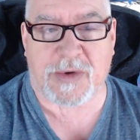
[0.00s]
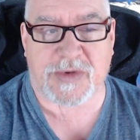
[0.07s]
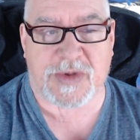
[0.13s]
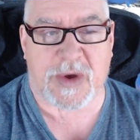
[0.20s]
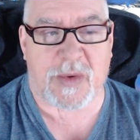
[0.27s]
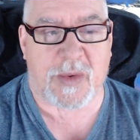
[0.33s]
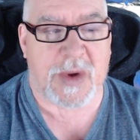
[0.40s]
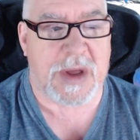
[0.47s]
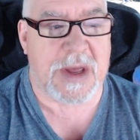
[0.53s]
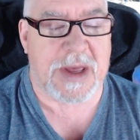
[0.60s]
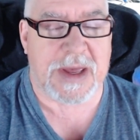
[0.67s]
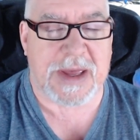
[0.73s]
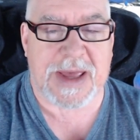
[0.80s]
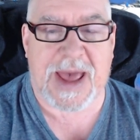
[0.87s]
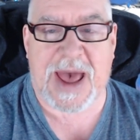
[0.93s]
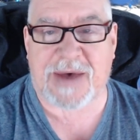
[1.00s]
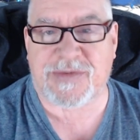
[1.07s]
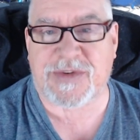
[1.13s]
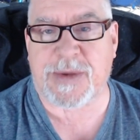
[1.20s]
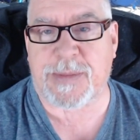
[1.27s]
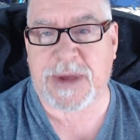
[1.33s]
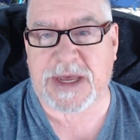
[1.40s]
So you have
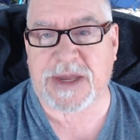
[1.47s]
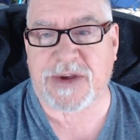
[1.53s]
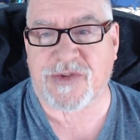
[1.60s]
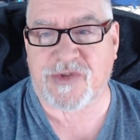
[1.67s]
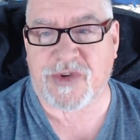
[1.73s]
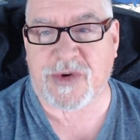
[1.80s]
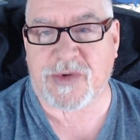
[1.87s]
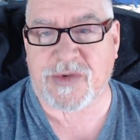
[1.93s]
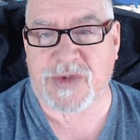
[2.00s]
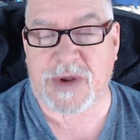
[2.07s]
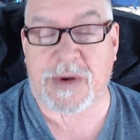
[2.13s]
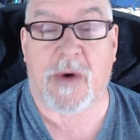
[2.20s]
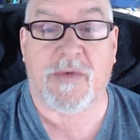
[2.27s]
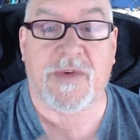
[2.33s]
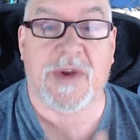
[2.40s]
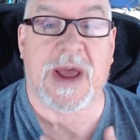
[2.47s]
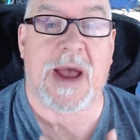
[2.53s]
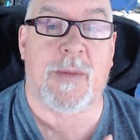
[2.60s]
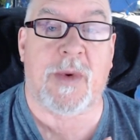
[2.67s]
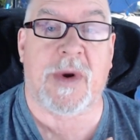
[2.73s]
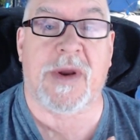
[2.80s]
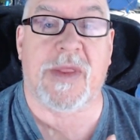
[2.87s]
to pick and choose. And hopefully,
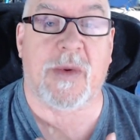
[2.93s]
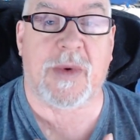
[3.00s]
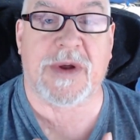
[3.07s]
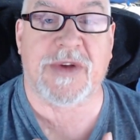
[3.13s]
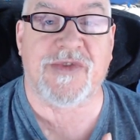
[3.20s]
I'm one of the ones you